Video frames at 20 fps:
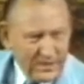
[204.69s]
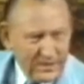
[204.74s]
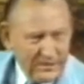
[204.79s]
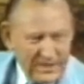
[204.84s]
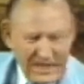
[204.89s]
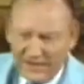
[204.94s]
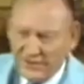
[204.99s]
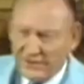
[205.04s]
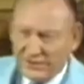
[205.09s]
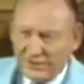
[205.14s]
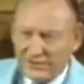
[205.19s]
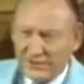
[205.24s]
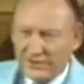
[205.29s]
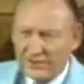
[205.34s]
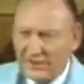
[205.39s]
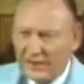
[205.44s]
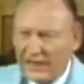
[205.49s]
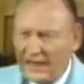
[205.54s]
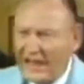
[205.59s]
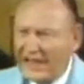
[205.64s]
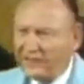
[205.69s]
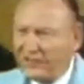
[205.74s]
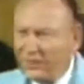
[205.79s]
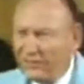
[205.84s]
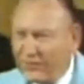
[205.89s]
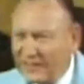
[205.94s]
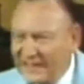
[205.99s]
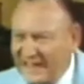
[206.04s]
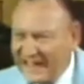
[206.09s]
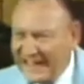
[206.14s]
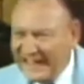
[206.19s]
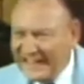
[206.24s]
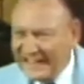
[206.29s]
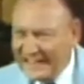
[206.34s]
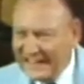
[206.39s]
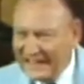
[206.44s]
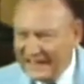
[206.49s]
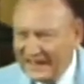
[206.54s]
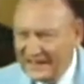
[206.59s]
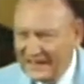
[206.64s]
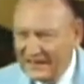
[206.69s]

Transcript: That's at the beginning.